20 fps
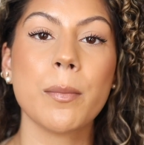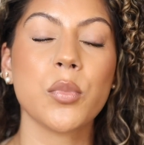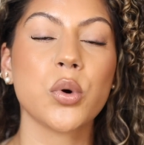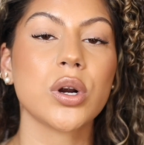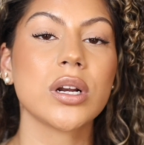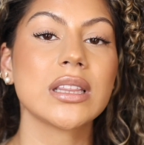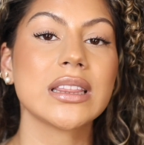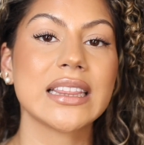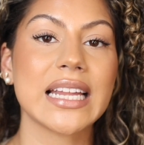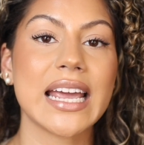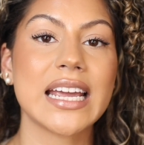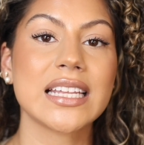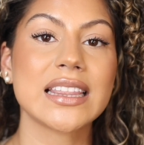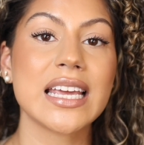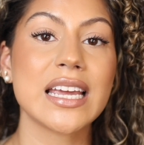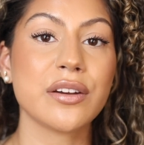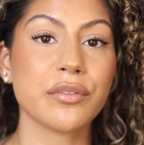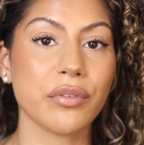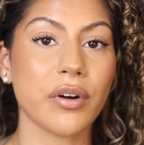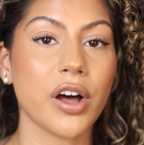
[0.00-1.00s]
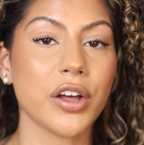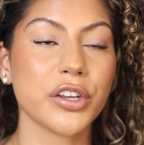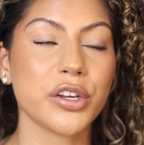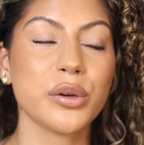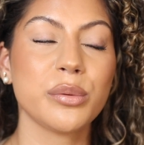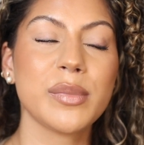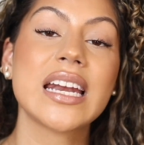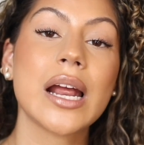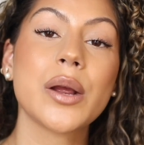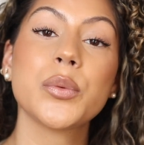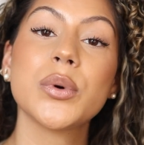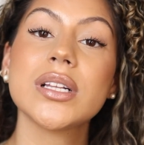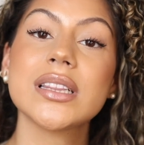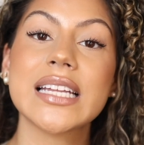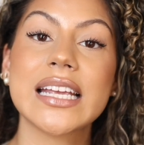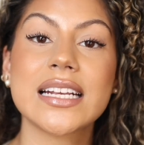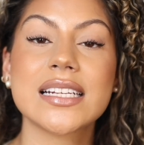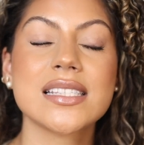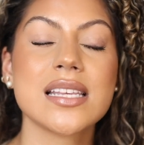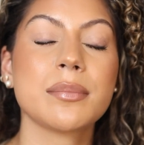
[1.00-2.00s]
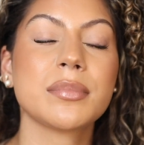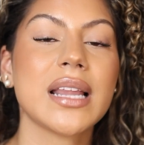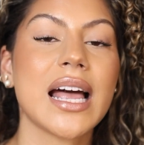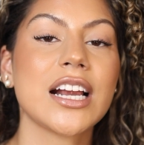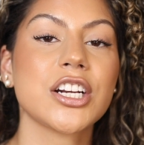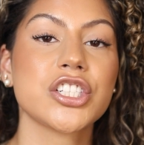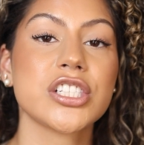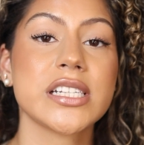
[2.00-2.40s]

more length and volume, and I will link some lash